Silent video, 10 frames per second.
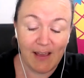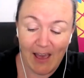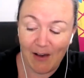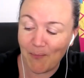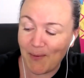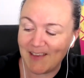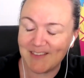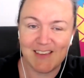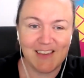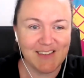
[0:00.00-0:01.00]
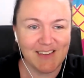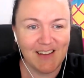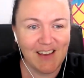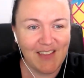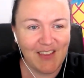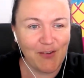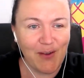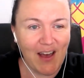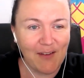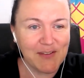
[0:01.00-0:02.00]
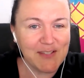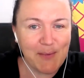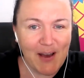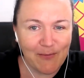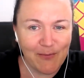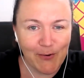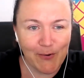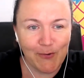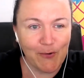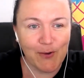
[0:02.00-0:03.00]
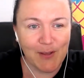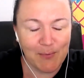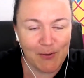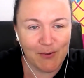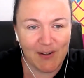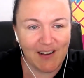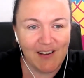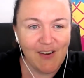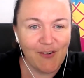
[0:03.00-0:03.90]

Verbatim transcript: Like how amazing is it that you have a smartphone or a computer